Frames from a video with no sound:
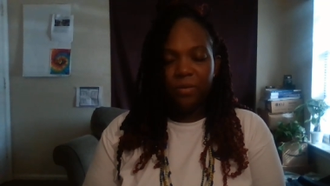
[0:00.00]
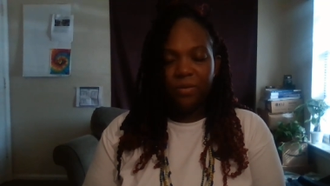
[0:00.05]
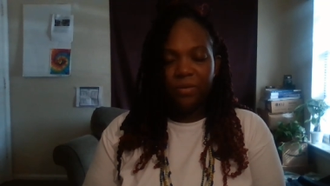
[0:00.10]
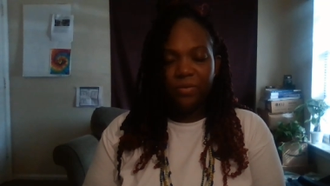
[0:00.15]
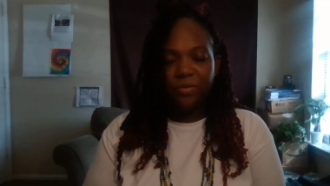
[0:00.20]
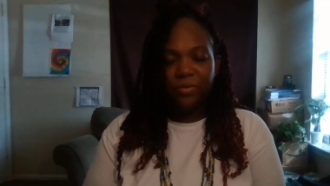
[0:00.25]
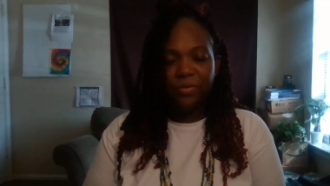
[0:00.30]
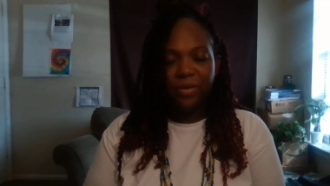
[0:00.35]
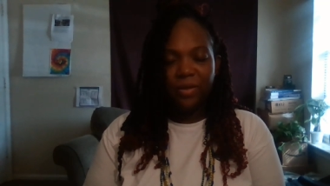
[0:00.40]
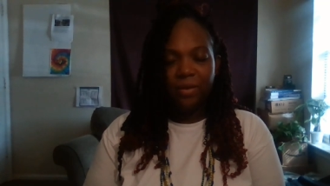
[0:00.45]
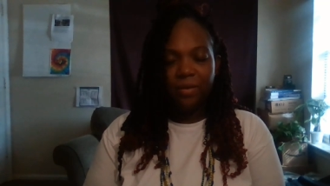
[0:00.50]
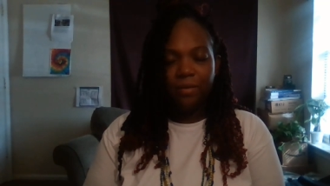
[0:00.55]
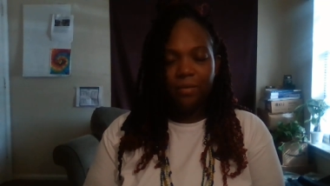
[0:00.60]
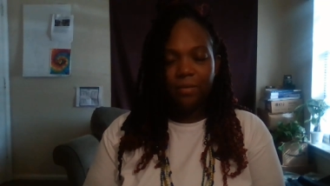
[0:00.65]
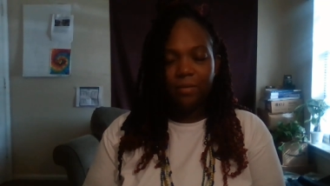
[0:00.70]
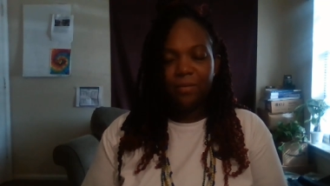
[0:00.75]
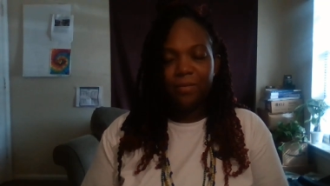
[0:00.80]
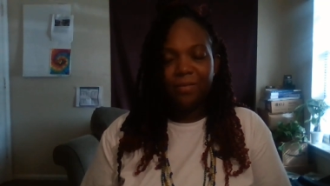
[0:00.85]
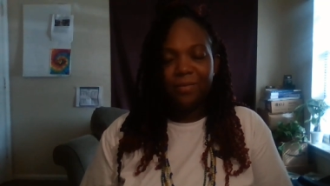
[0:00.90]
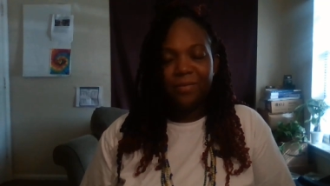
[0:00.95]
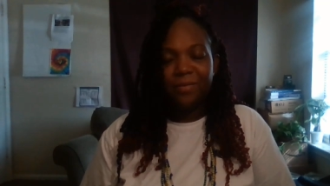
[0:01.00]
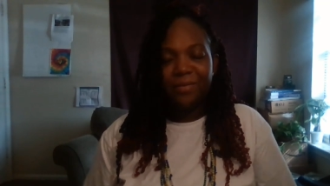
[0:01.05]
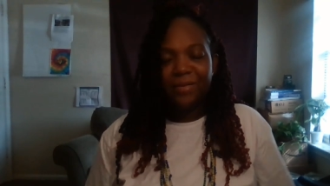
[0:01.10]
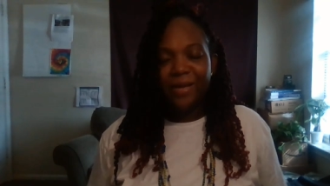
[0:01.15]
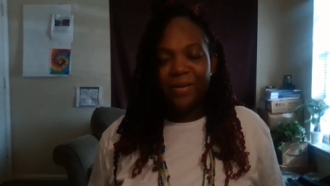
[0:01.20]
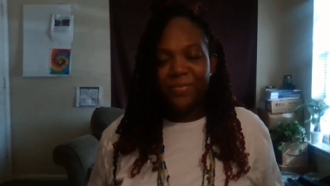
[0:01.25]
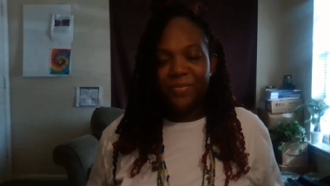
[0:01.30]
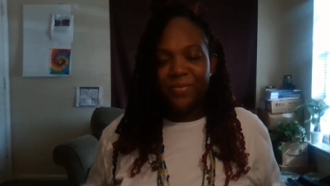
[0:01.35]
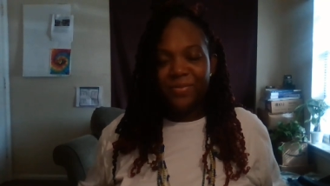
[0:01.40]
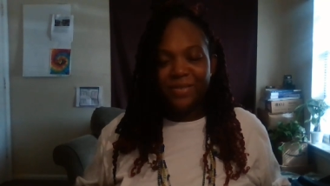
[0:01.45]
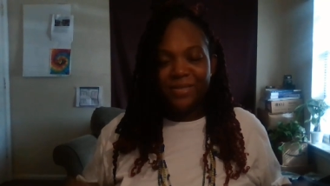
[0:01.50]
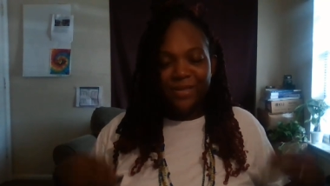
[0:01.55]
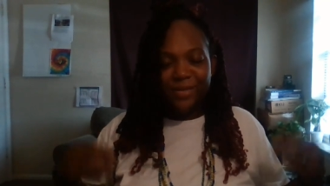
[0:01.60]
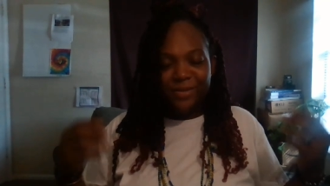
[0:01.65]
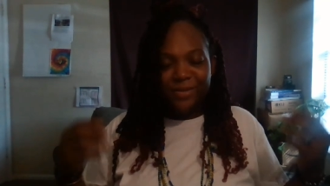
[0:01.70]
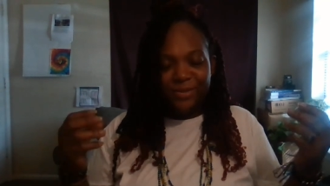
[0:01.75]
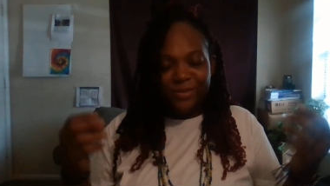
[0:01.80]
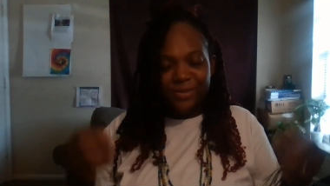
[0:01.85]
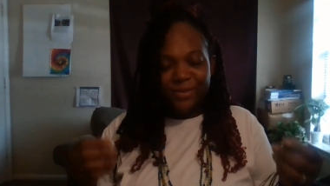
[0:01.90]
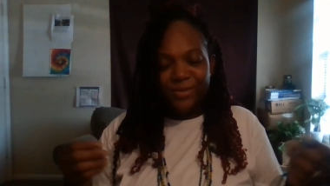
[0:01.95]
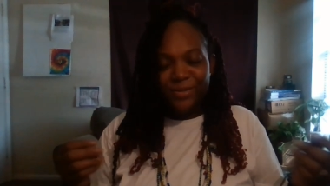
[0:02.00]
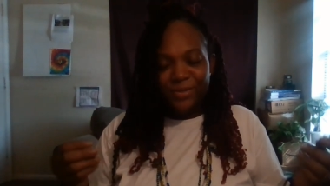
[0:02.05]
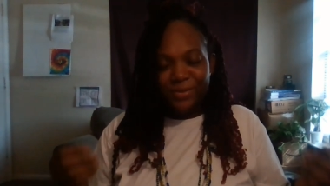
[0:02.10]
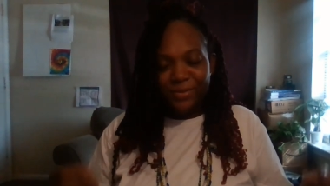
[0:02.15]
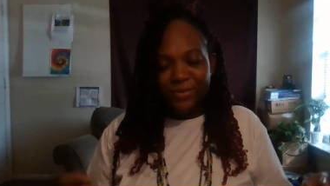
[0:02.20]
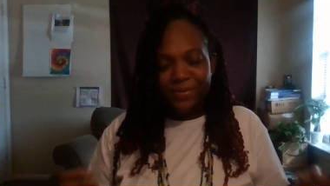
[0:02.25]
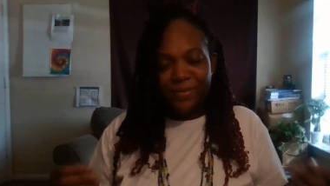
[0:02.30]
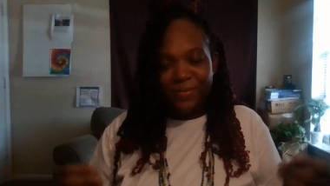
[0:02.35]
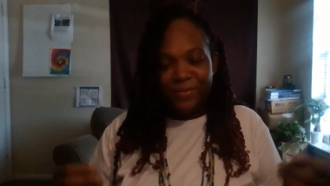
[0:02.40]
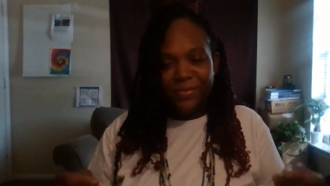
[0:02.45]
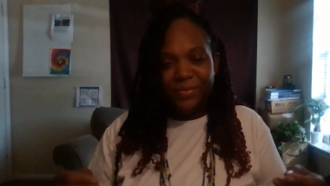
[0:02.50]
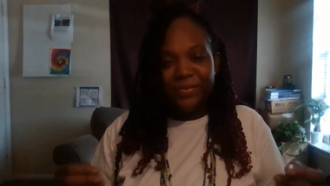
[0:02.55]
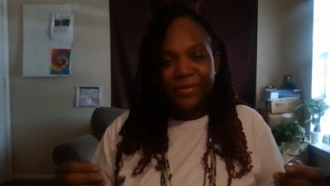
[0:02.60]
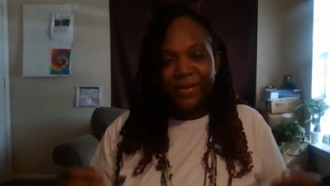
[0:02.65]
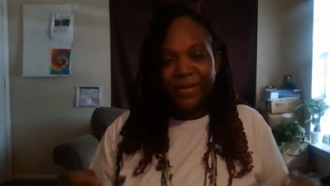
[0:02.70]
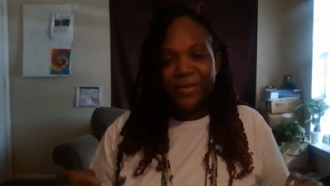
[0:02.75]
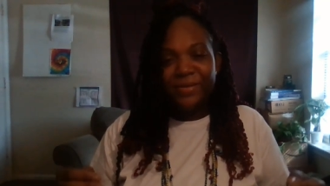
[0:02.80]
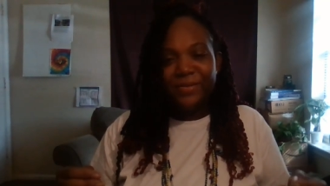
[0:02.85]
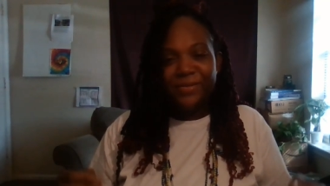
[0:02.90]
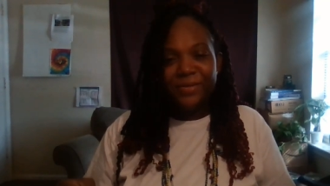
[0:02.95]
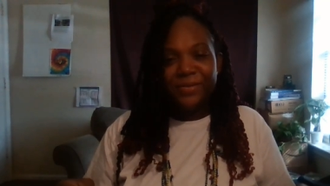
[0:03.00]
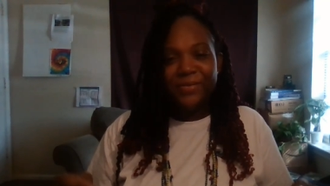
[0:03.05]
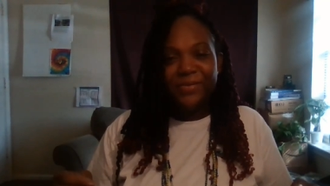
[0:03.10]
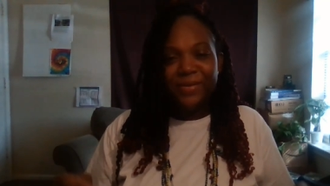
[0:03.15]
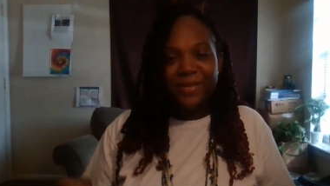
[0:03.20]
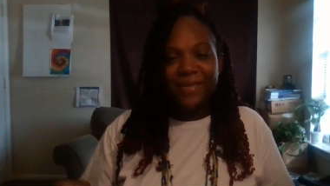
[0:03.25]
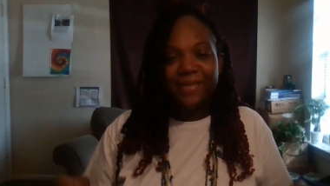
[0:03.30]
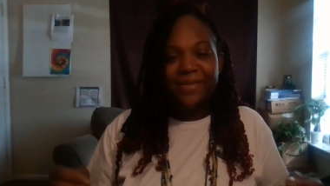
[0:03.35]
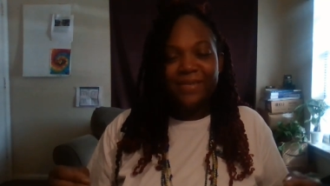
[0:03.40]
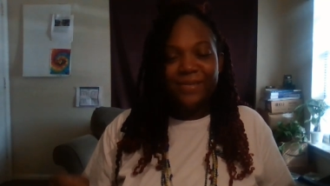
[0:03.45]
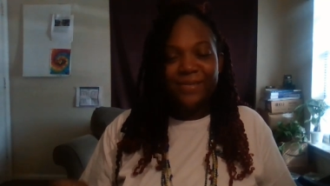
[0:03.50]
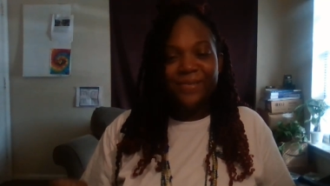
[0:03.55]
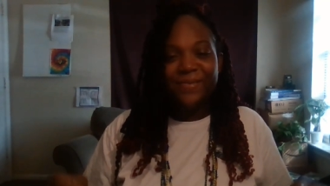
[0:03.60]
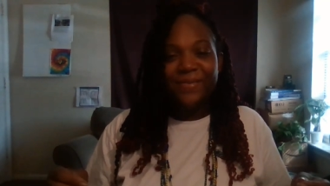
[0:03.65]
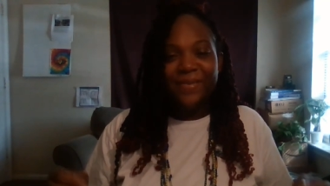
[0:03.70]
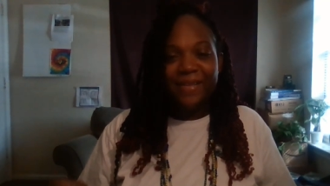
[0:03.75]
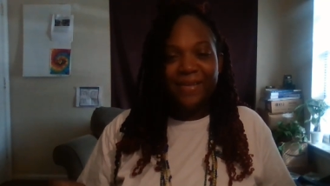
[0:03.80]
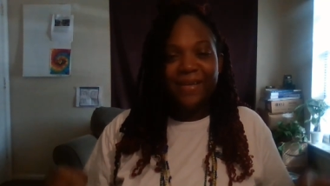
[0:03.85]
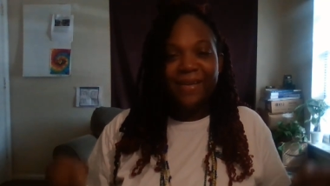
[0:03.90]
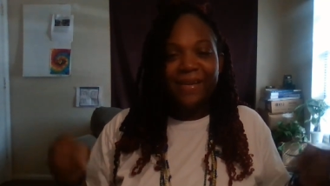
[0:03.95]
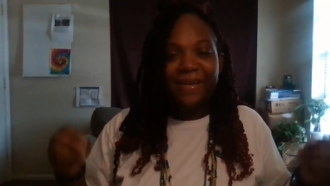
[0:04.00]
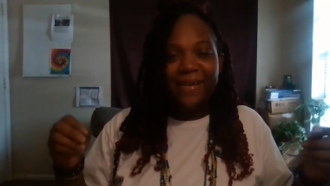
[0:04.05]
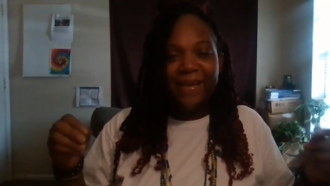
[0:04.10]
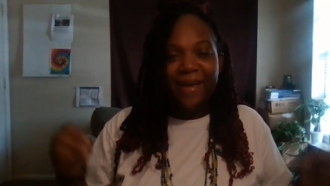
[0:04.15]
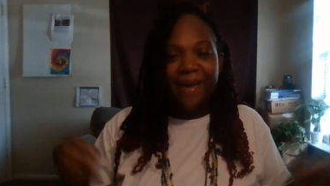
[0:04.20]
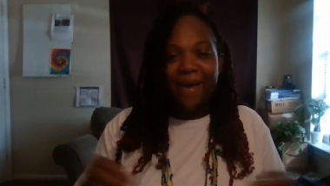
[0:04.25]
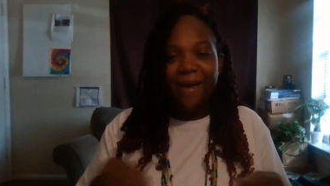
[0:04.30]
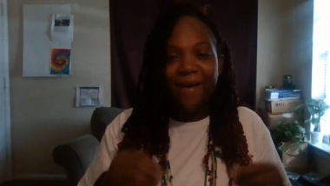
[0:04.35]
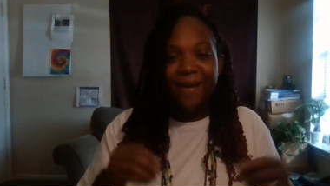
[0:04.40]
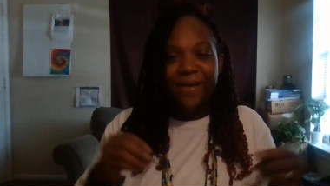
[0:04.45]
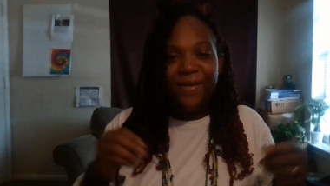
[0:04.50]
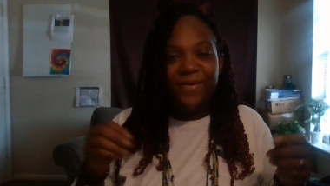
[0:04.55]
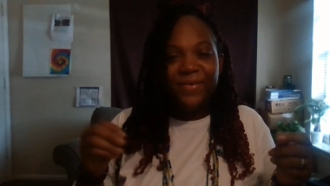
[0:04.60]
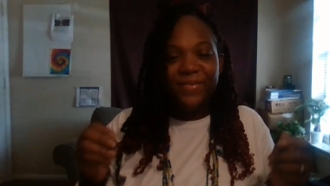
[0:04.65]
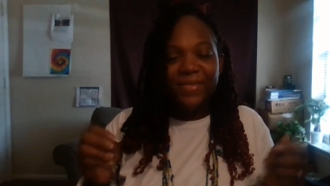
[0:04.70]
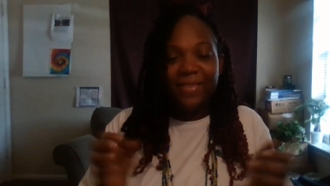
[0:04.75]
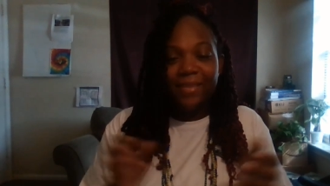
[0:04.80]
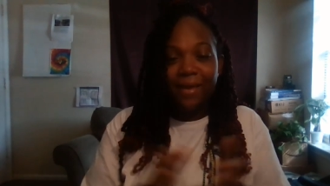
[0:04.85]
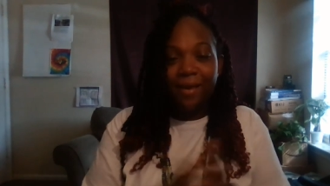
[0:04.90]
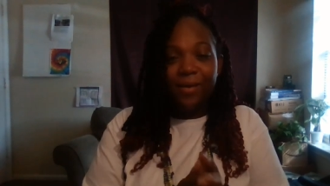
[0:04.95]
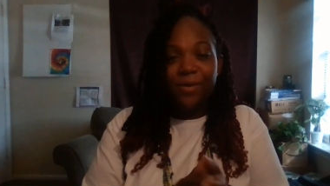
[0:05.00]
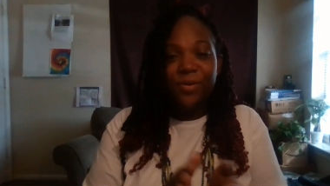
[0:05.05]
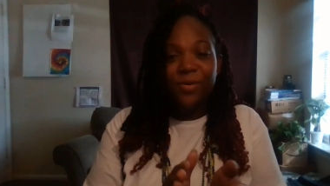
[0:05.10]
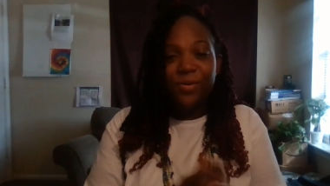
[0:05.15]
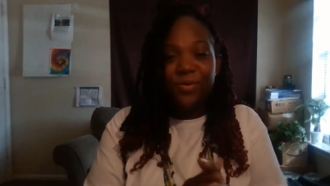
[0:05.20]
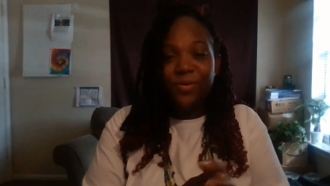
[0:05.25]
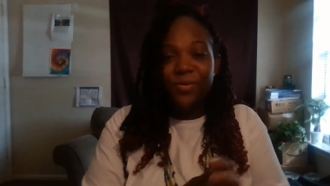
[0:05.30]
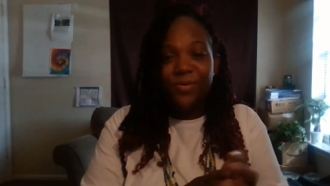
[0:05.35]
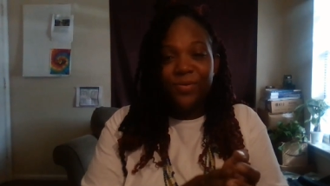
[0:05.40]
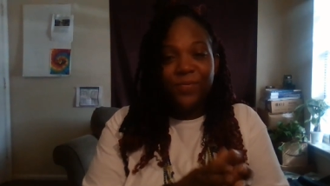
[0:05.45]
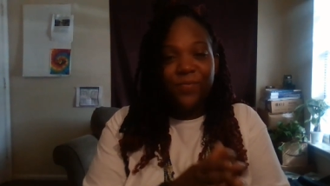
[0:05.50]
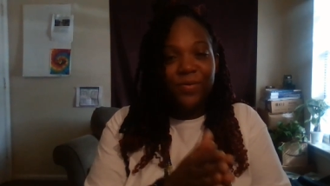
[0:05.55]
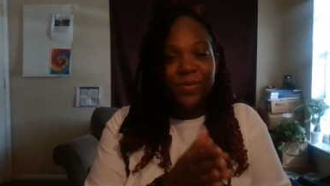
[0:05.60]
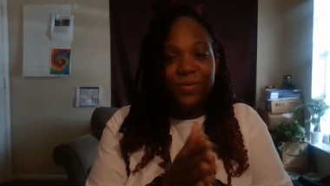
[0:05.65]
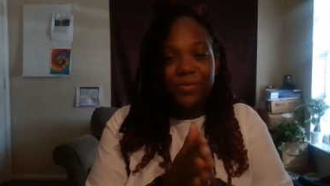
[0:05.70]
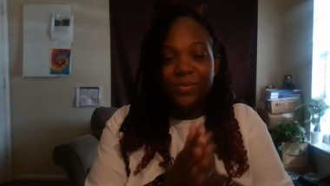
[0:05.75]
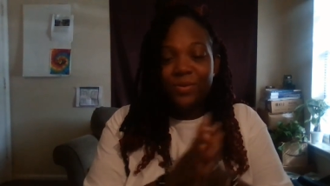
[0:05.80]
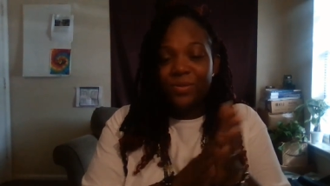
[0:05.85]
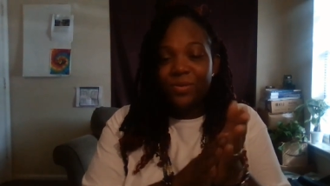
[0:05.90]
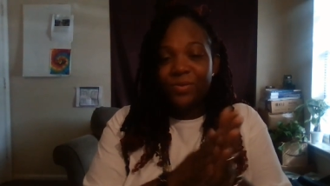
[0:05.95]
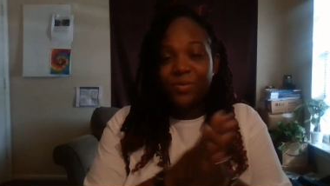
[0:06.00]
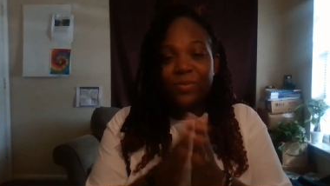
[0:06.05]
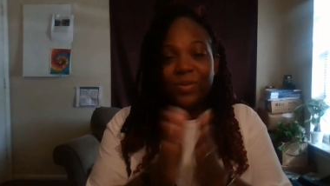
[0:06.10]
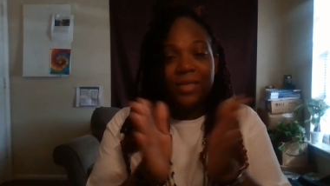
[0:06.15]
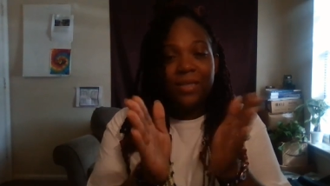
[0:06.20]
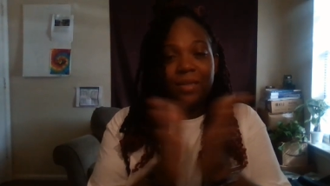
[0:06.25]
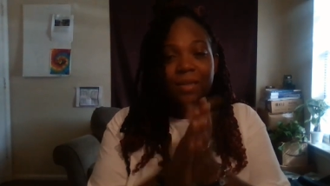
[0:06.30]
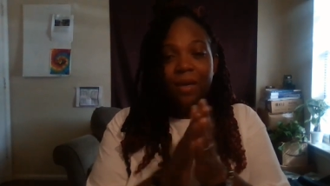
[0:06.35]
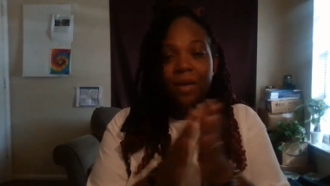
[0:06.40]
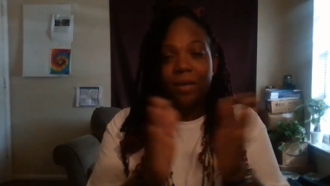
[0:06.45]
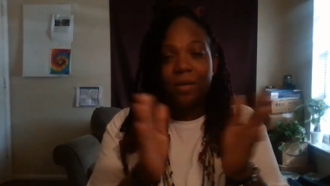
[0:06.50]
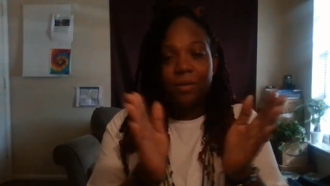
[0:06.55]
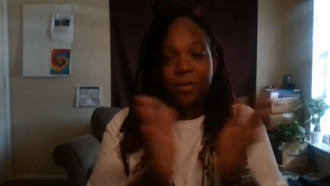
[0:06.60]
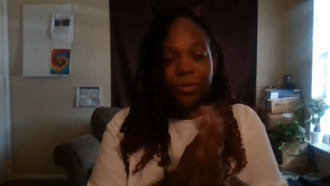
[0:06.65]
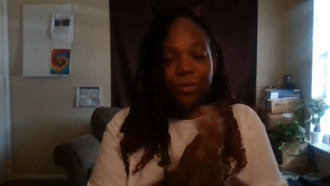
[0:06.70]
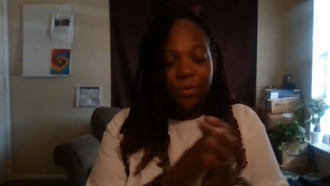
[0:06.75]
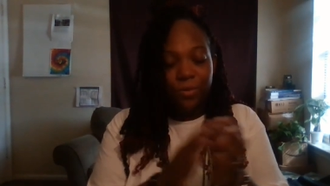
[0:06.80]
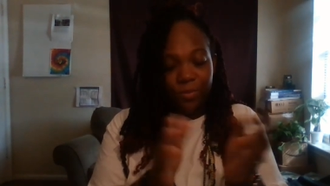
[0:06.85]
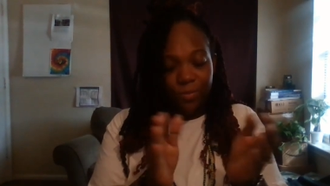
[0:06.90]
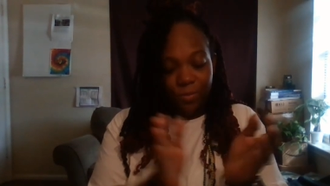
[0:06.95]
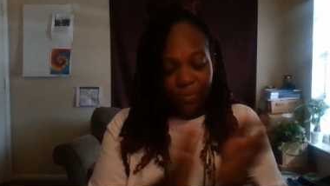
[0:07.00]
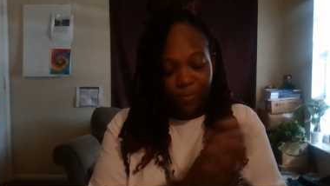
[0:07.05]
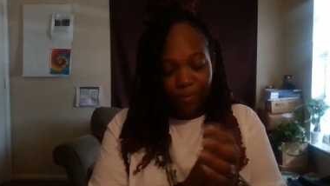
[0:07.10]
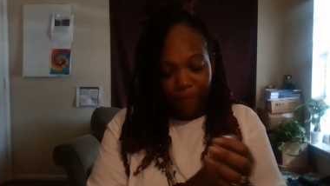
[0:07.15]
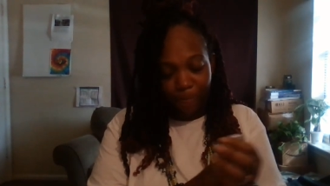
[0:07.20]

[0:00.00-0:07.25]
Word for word: three that centers you and brings you into the now. Thank you, universe. We thank you.